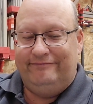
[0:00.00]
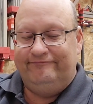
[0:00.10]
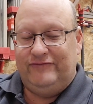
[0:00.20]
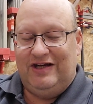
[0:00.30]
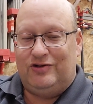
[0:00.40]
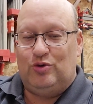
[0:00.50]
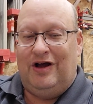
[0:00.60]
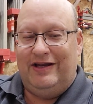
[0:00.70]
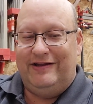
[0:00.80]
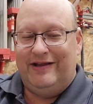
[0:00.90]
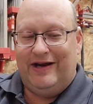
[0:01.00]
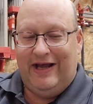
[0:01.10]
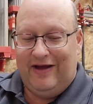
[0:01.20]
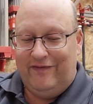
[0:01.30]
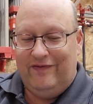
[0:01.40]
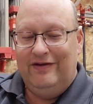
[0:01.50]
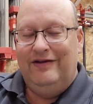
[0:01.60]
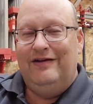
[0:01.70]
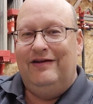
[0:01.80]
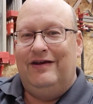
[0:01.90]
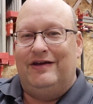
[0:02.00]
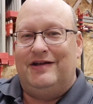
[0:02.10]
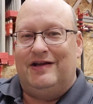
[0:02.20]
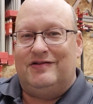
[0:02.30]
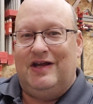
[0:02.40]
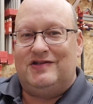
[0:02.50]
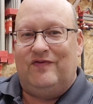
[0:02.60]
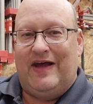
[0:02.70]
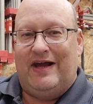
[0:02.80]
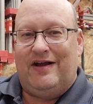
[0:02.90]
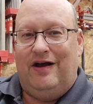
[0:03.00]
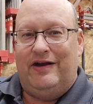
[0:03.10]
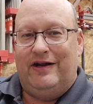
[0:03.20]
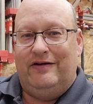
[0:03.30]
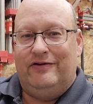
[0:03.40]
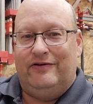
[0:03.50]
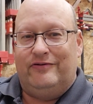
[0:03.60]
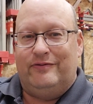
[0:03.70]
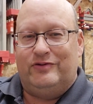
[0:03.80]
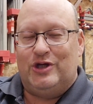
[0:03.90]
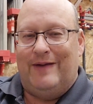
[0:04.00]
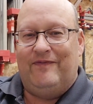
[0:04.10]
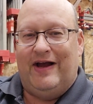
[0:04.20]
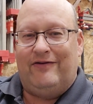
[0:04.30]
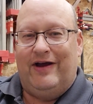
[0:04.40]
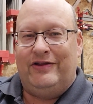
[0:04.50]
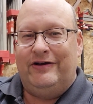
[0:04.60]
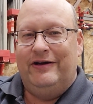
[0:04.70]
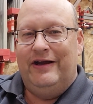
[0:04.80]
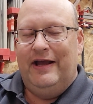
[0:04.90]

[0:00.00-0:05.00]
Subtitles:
little trolley that I have a dust vac on there, or shop vac rather.